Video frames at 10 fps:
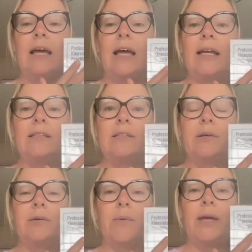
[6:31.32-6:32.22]
And
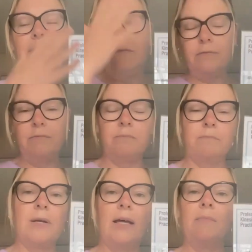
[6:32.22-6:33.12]
so we have
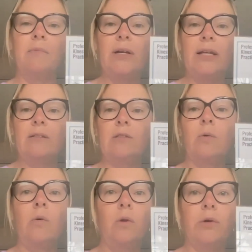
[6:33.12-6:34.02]
meridians
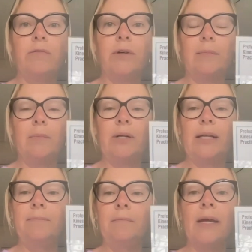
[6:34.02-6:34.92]
all over our
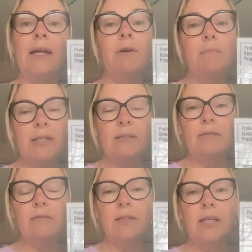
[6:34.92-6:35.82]
body, and every
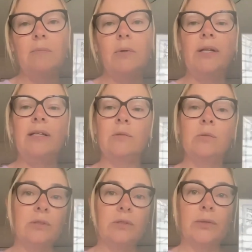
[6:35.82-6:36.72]
muscle in the body is
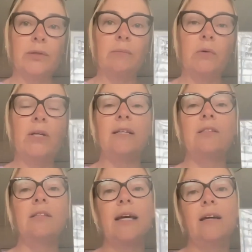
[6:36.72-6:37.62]
also on a meridian.
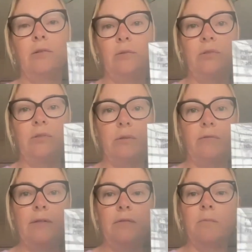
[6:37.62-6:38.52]
So that can also
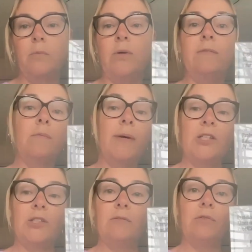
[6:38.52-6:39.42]
reveal more
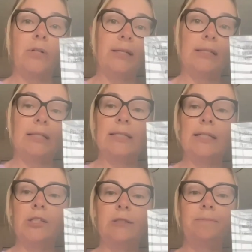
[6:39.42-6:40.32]
information for us in a
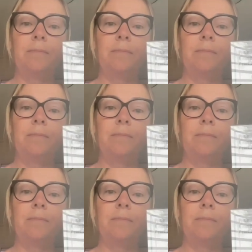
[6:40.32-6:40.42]
session.